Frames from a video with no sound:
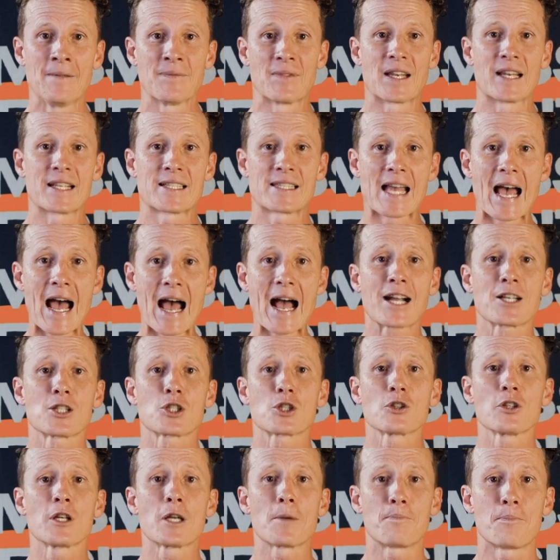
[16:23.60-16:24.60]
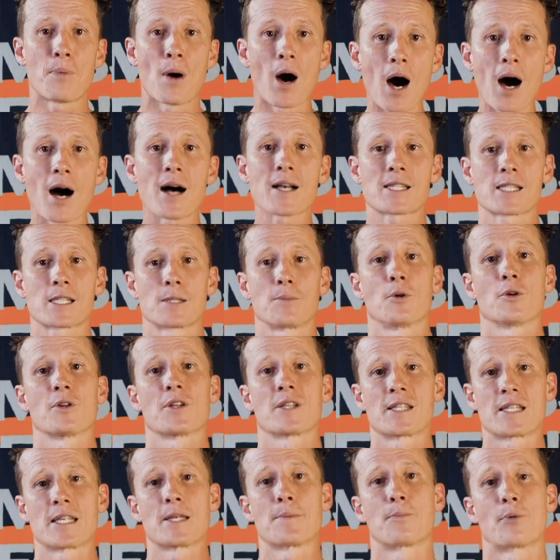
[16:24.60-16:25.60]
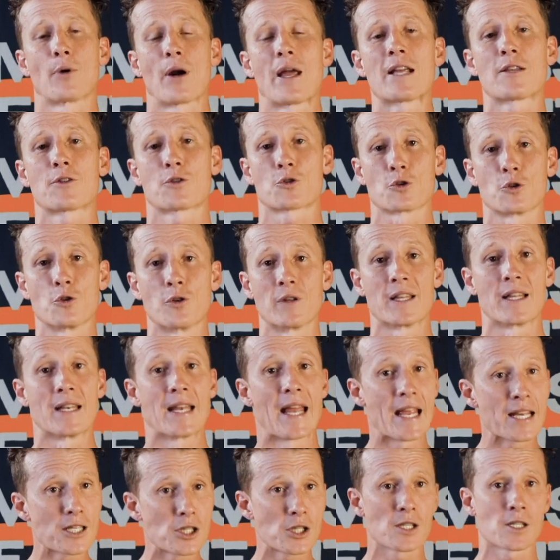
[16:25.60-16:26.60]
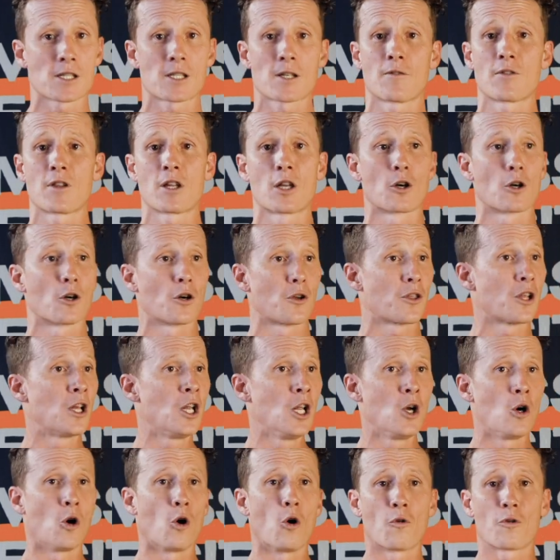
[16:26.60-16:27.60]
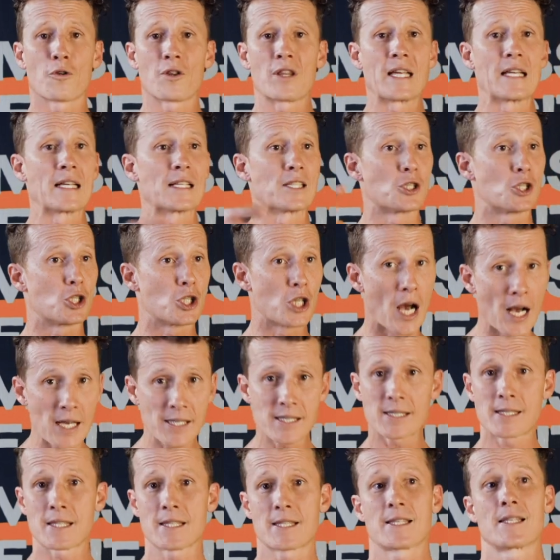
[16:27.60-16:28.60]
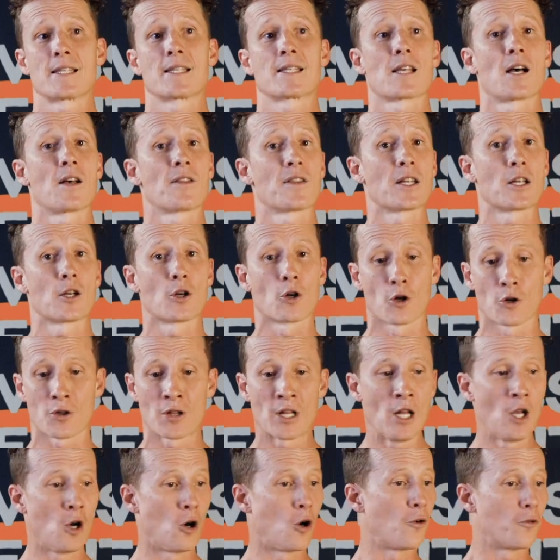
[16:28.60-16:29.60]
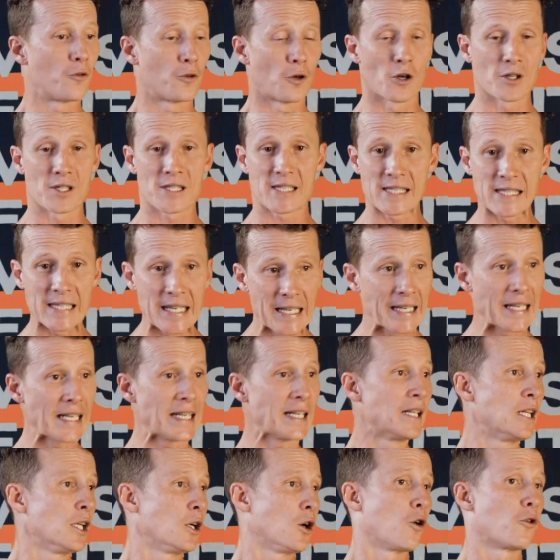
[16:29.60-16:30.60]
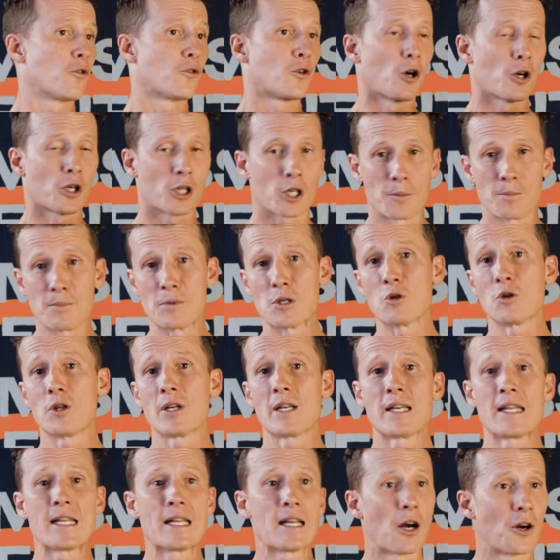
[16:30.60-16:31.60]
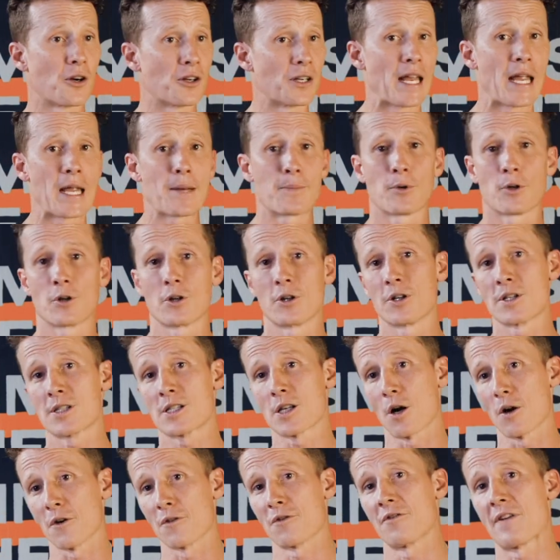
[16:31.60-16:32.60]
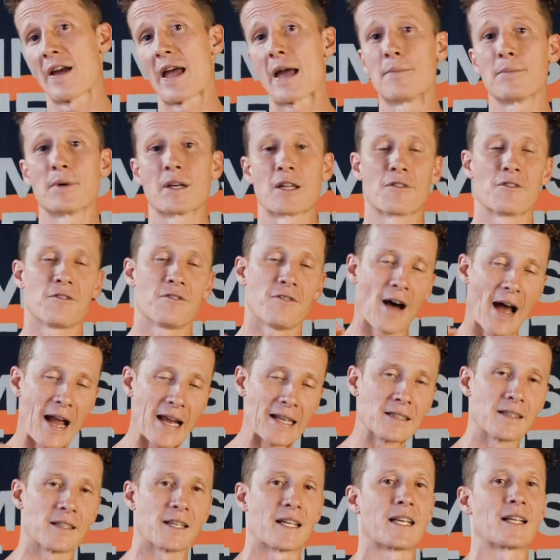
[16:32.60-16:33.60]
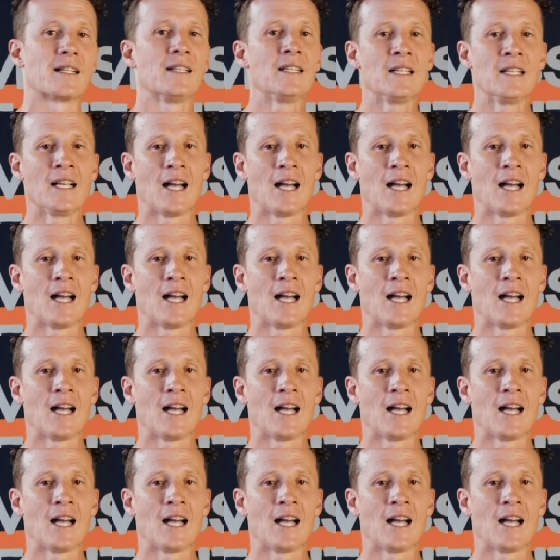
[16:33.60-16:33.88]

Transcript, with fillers: that it's actually possible to see breakthrough in the nations of the earth over the injustices on the earth, over our city, over our community, our neighborhoods, our family. Finally,